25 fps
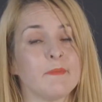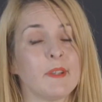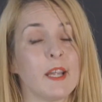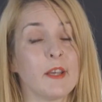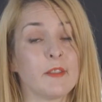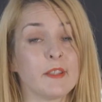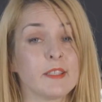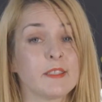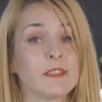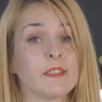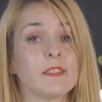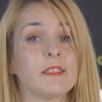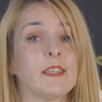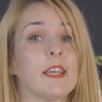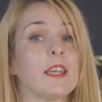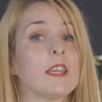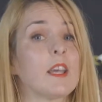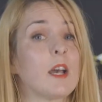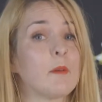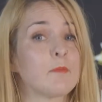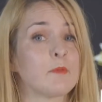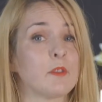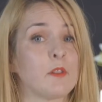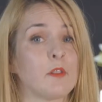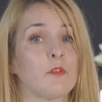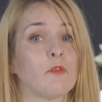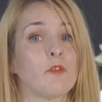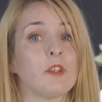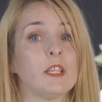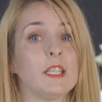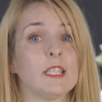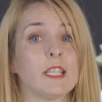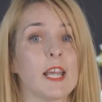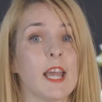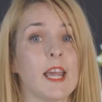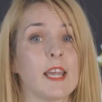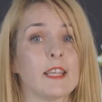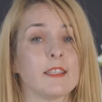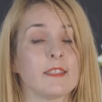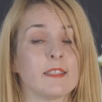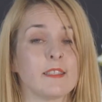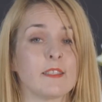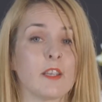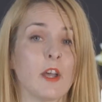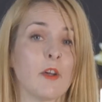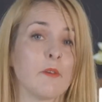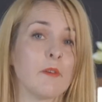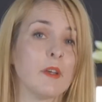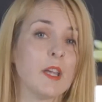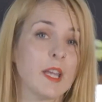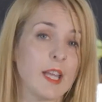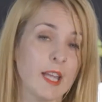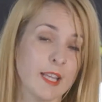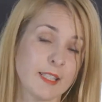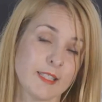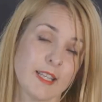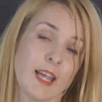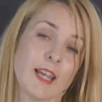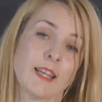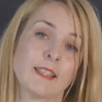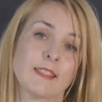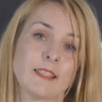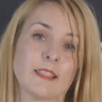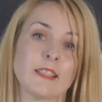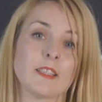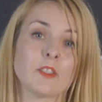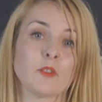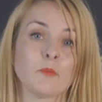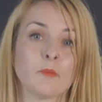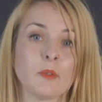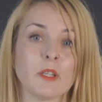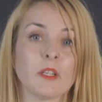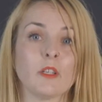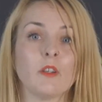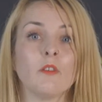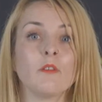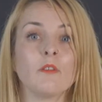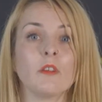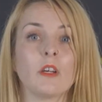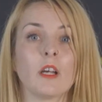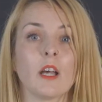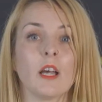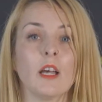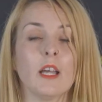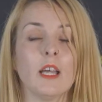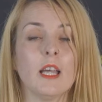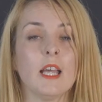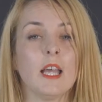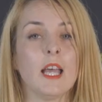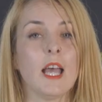Now this can take up to 3 days, so it takes a little bit longer.